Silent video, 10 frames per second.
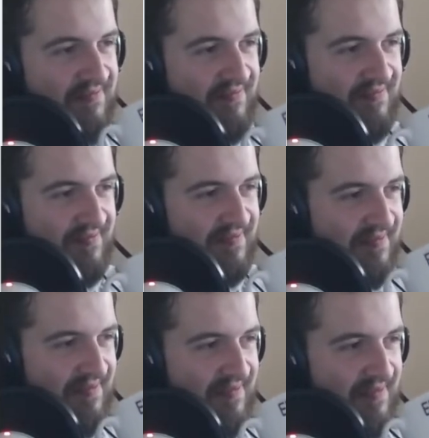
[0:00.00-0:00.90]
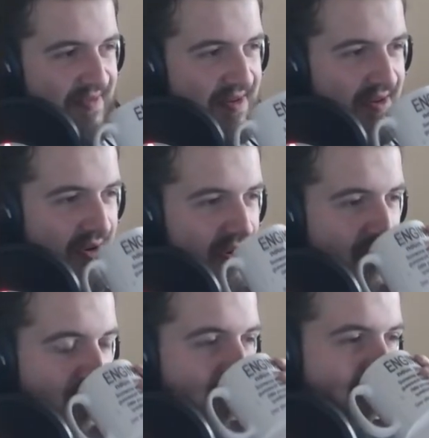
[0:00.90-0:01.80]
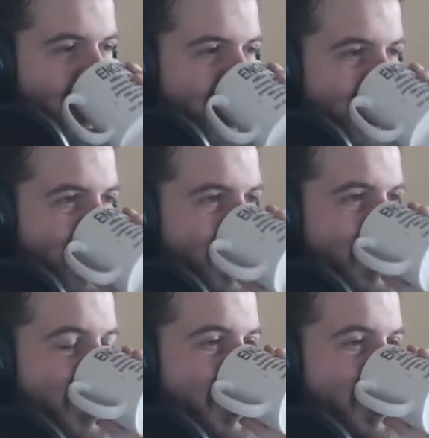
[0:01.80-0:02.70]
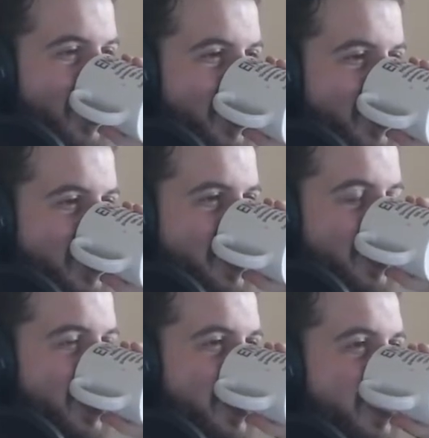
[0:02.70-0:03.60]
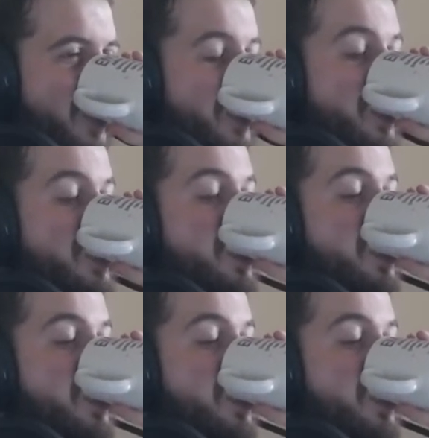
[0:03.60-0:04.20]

Nobody speaks.